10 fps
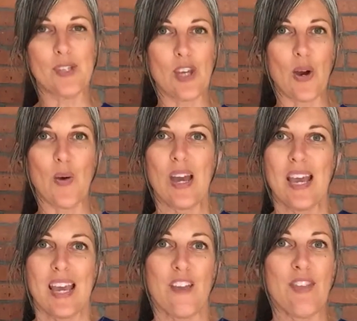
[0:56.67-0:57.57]
So
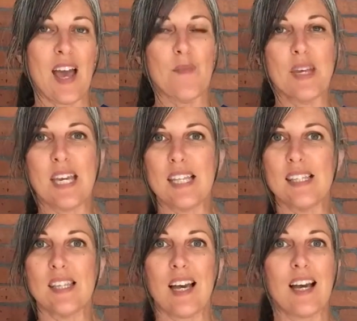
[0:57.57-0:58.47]
if that
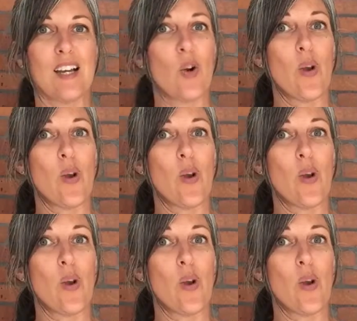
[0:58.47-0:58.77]
means uh,